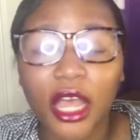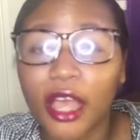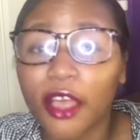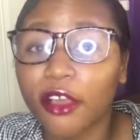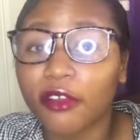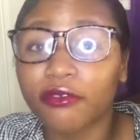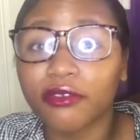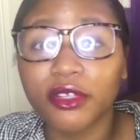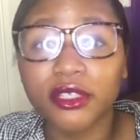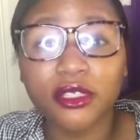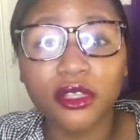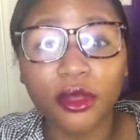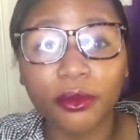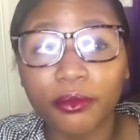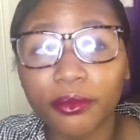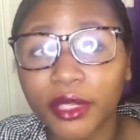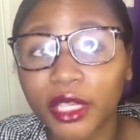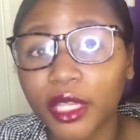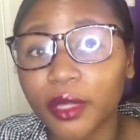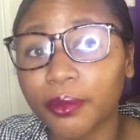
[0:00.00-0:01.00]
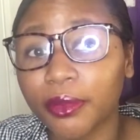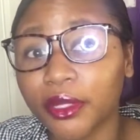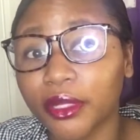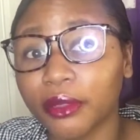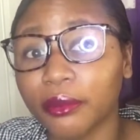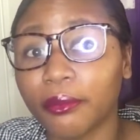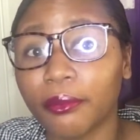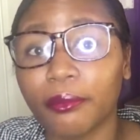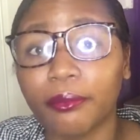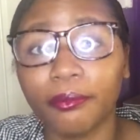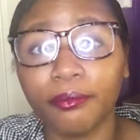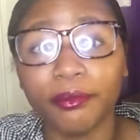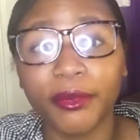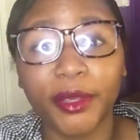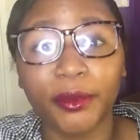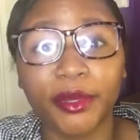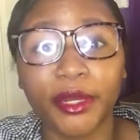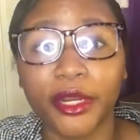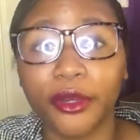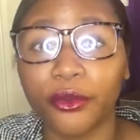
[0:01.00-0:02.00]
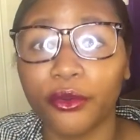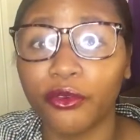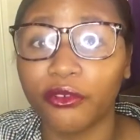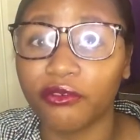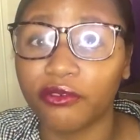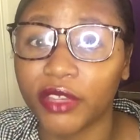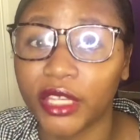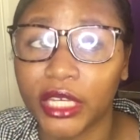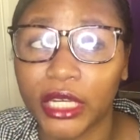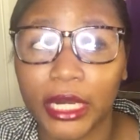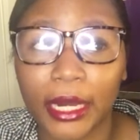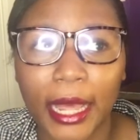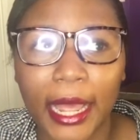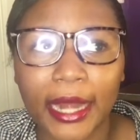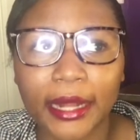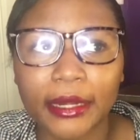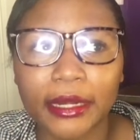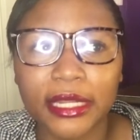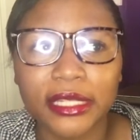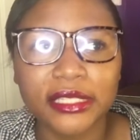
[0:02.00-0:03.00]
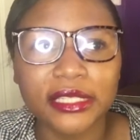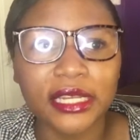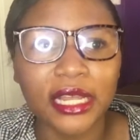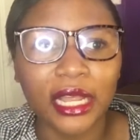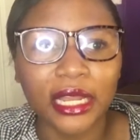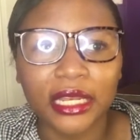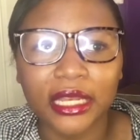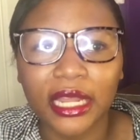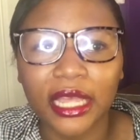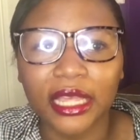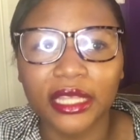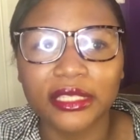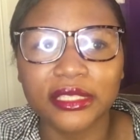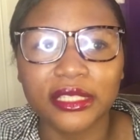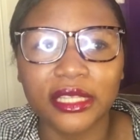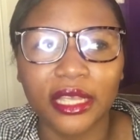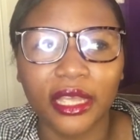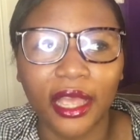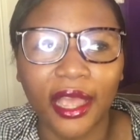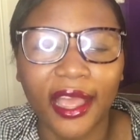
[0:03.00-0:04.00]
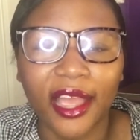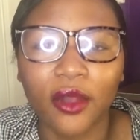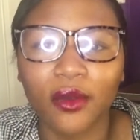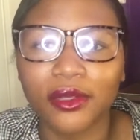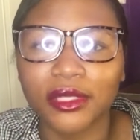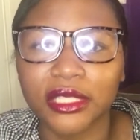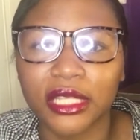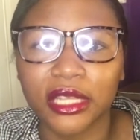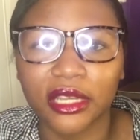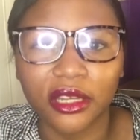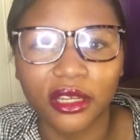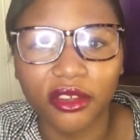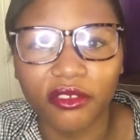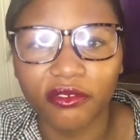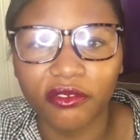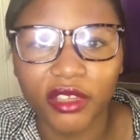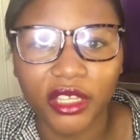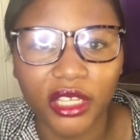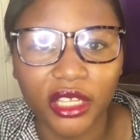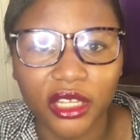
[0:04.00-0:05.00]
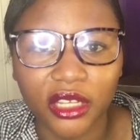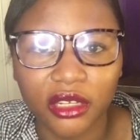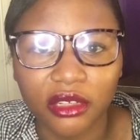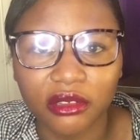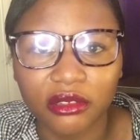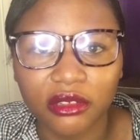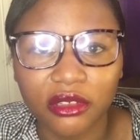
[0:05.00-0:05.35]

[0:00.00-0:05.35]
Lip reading: For some people, maybe they don't feel it. And it's not like, say, I was in the vehicle.